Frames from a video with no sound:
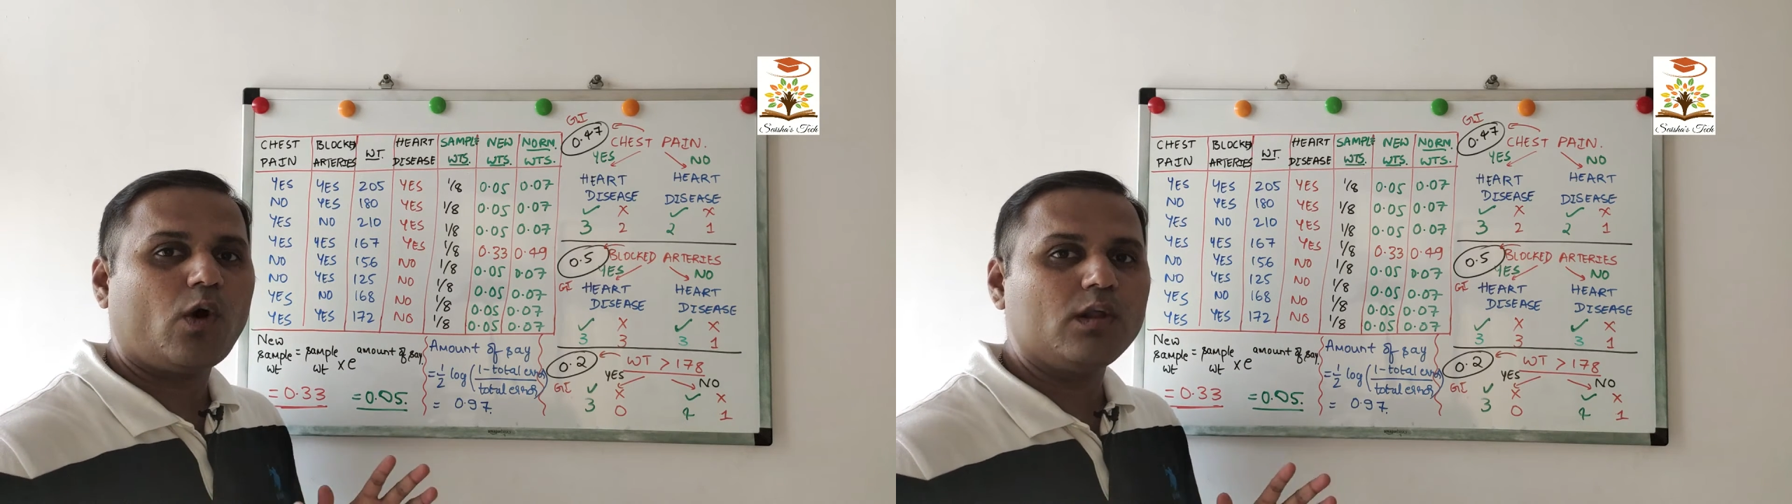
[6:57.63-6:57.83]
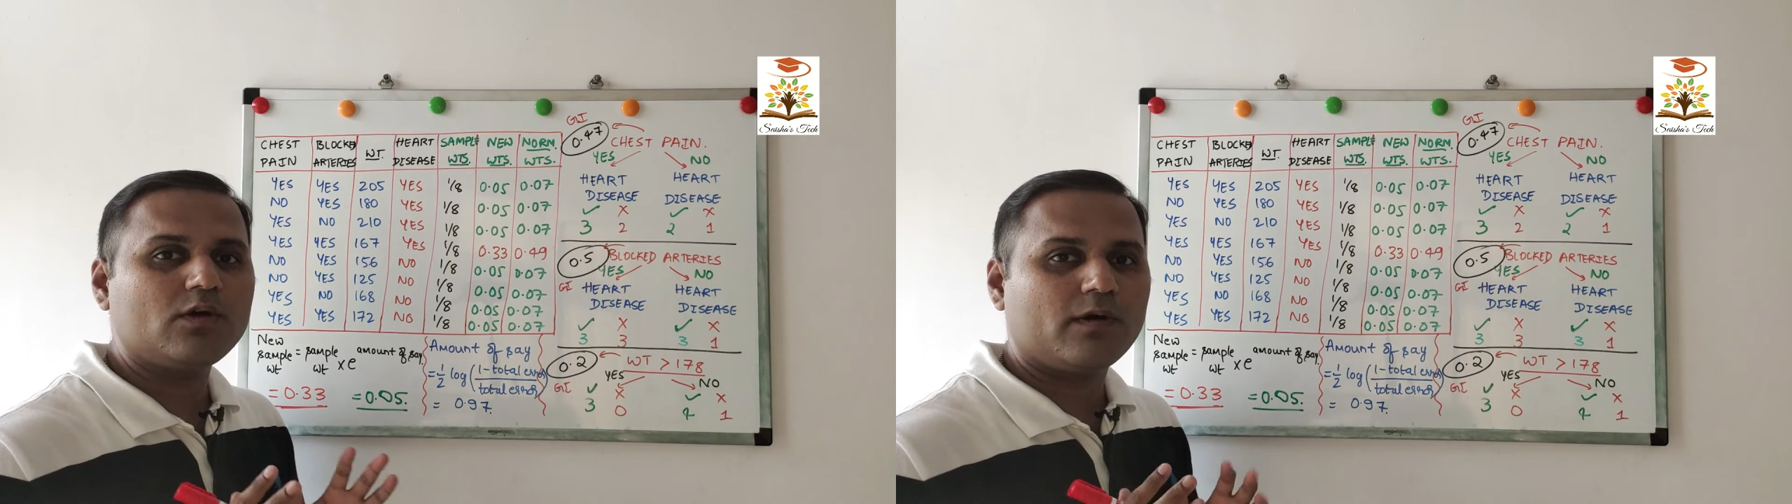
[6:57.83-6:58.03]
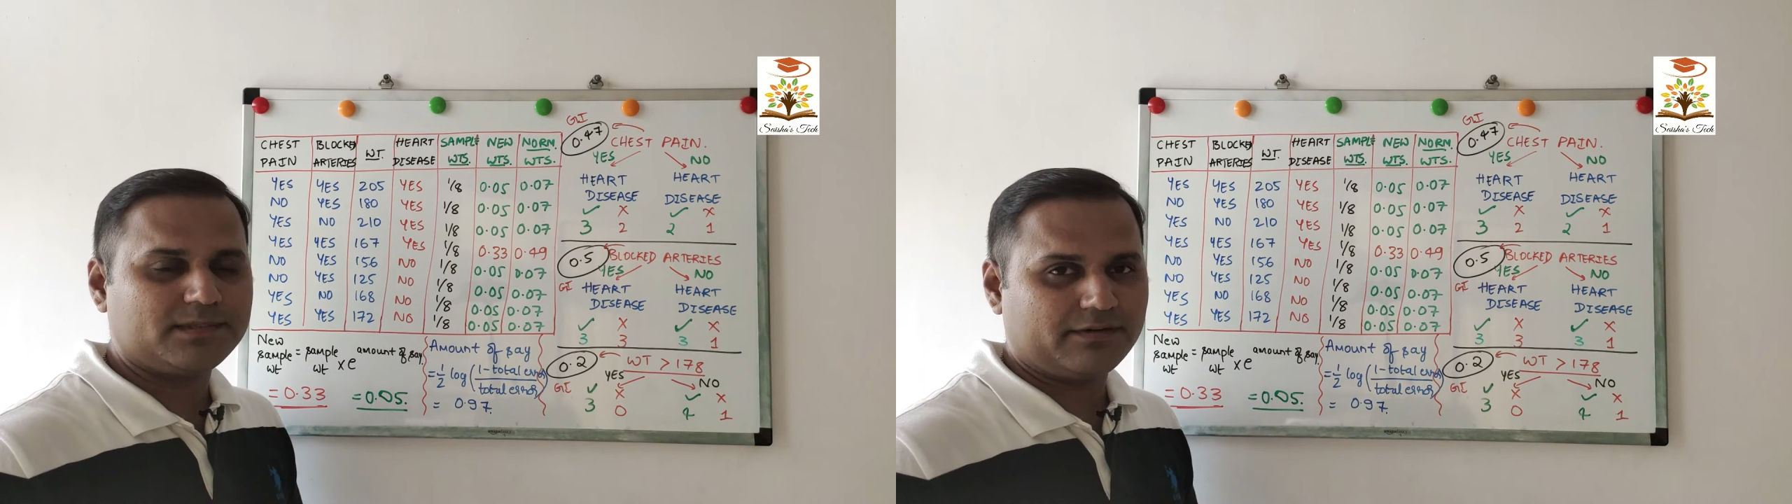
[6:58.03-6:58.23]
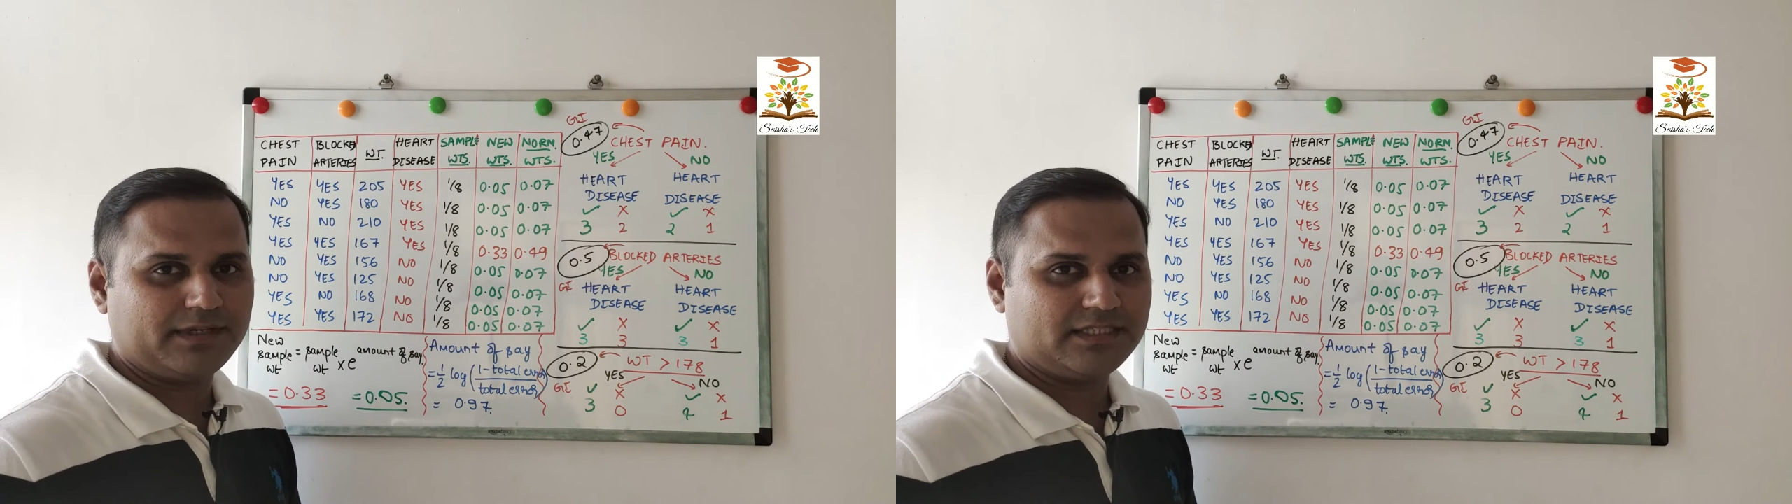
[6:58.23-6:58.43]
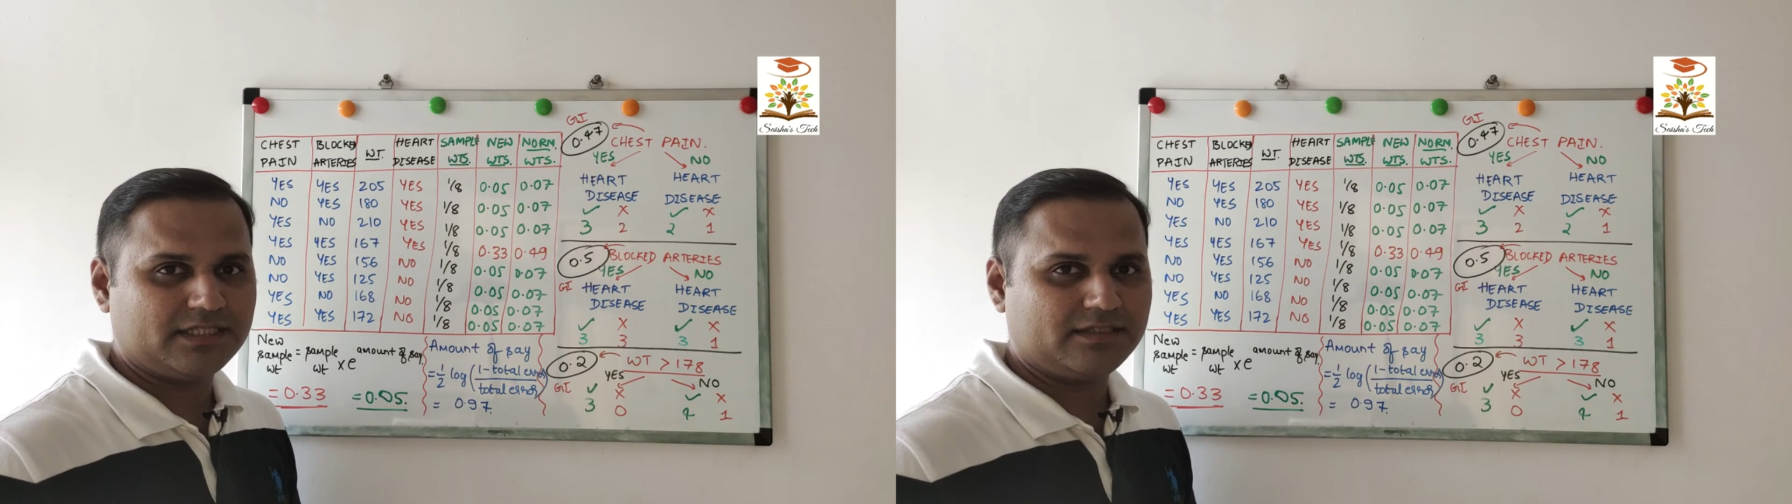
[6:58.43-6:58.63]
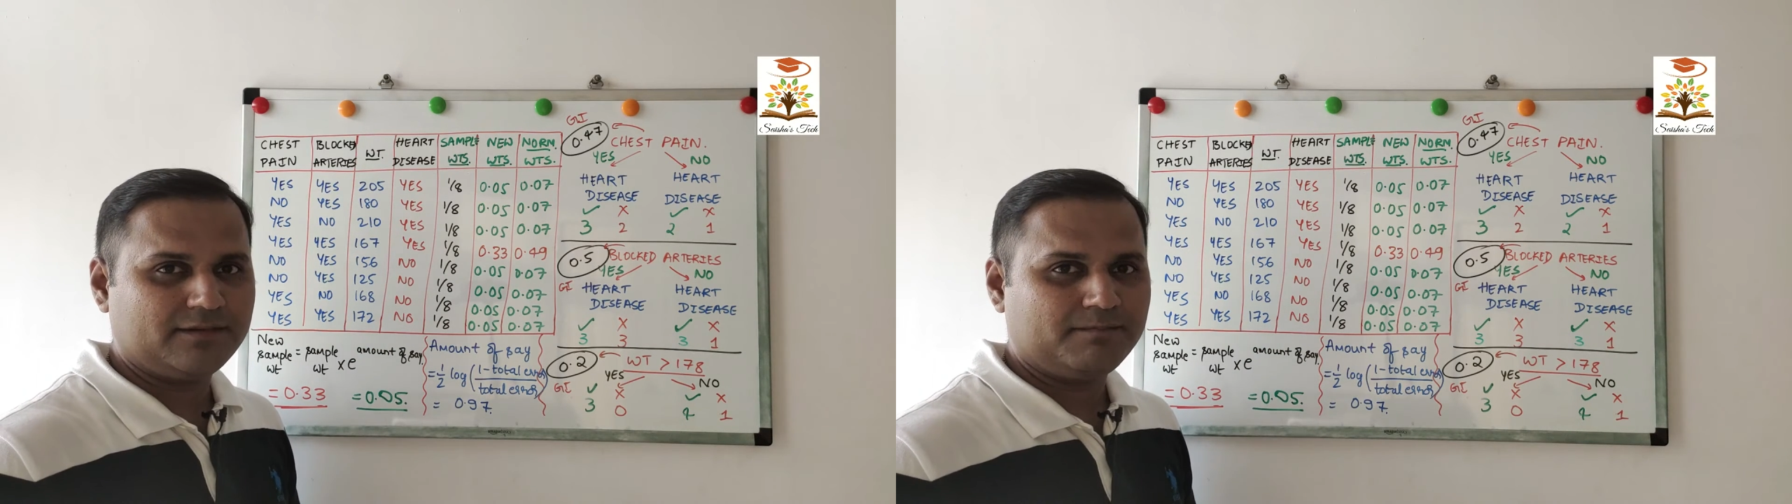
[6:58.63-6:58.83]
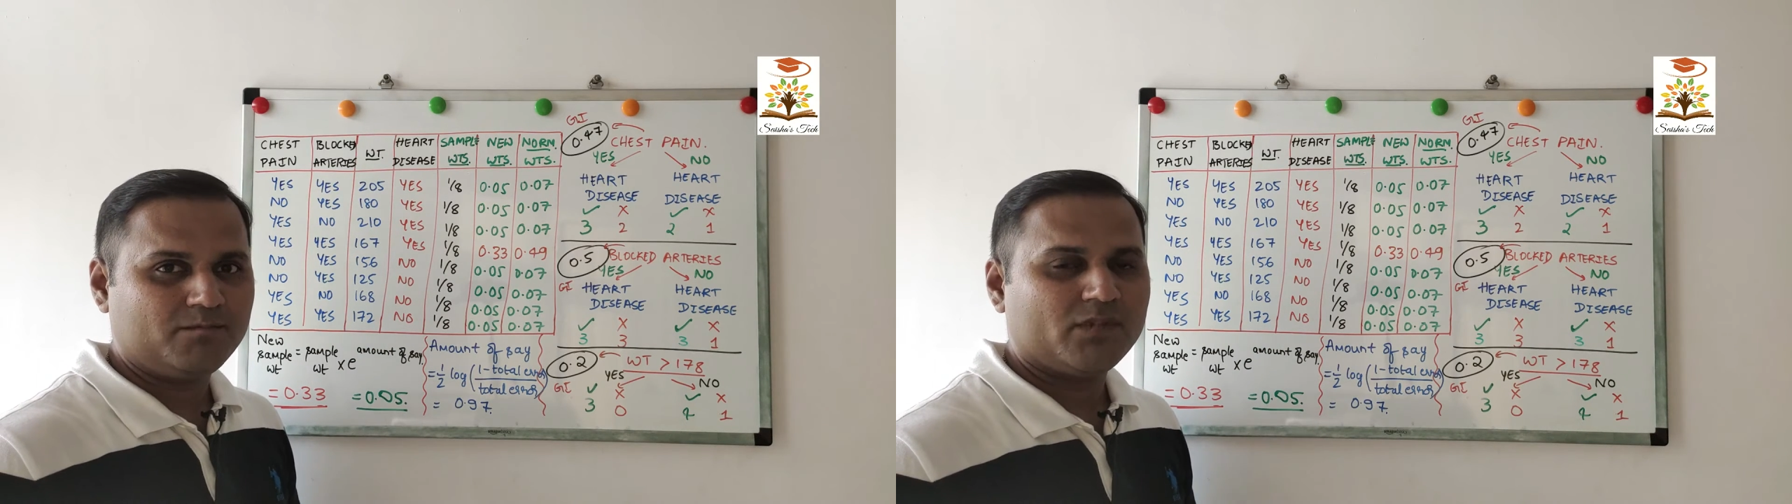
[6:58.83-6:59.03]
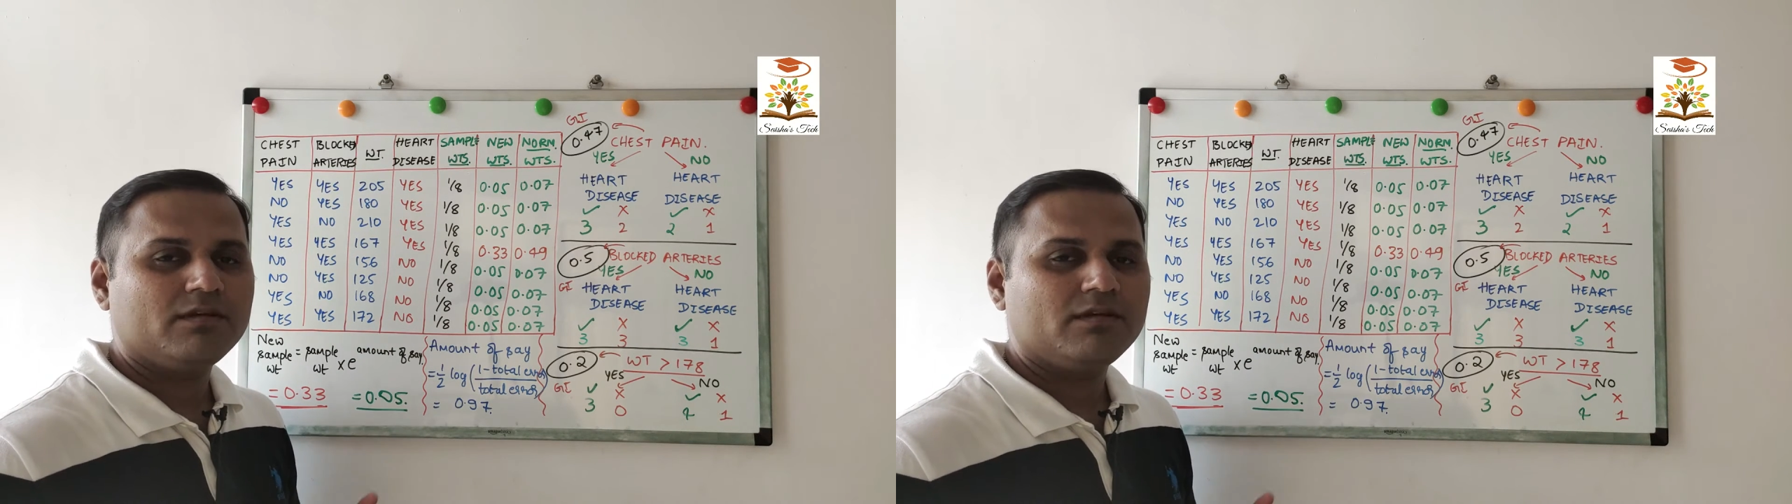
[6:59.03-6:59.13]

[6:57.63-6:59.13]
all the observation